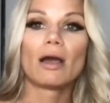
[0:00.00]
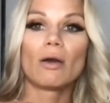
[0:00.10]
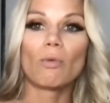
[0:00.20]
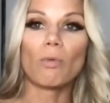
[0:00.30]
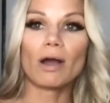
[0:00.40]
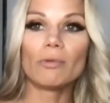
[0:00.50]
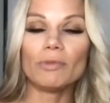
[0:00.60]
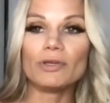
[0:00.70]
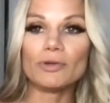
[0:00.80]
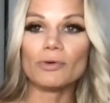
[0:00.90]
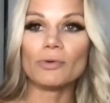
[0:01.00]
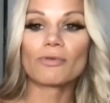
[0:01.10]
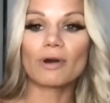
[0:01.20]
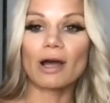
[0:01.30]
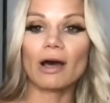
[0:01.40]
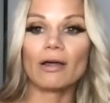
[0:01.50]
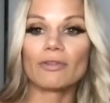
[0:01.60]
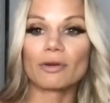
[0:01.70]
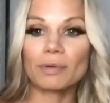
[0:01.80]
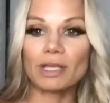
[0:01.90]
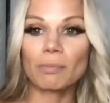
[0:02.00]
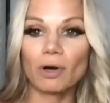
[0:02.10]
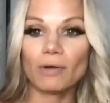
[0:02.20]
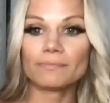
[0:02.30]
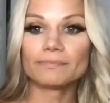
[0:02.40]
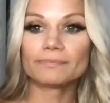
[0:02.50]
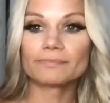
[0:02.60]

what we do for other people.